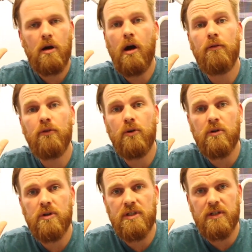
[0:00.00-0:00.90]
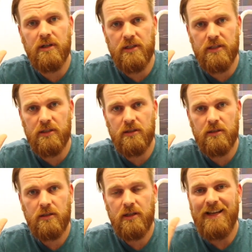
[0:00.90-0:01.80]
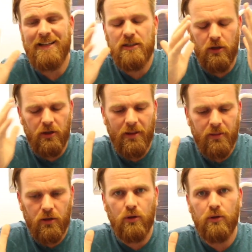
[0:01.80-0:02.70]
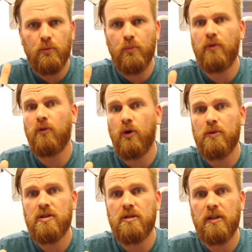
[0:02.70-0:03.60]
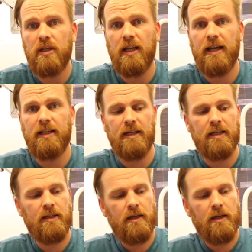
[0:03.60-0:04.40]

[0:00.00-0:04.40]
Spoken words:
Of course there isn't. It's unethical to perform a study like that.